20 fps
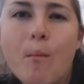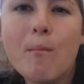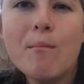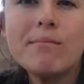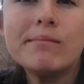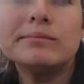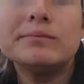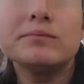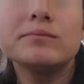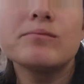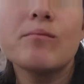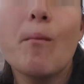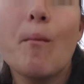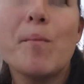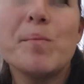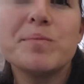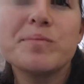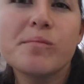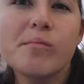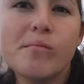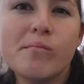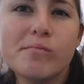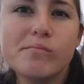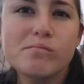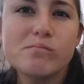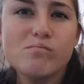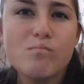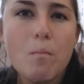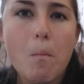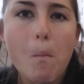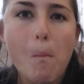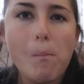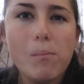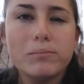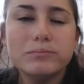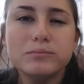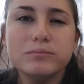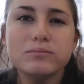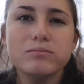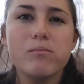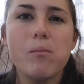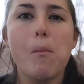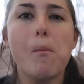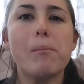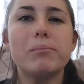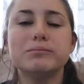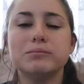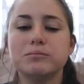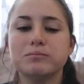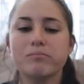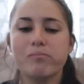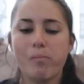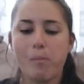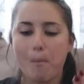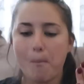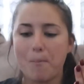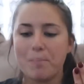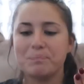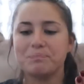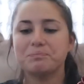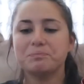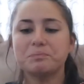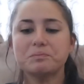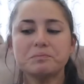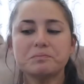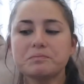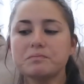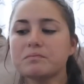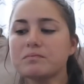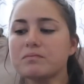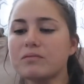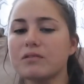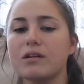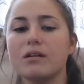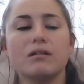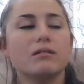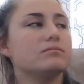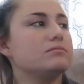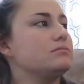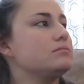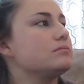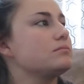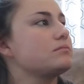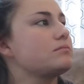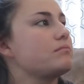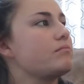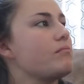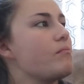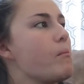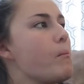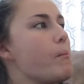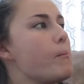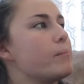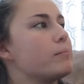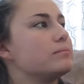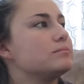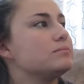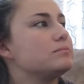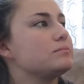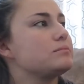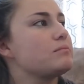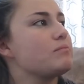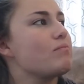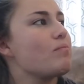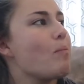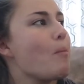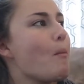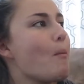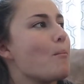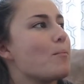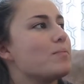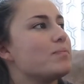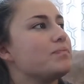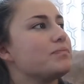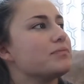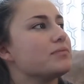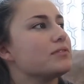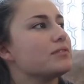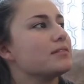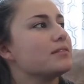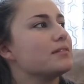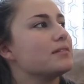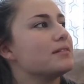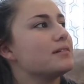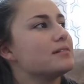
So I'm just gonna sit there while you eat a complete cookie. Complete cookie is what it's called.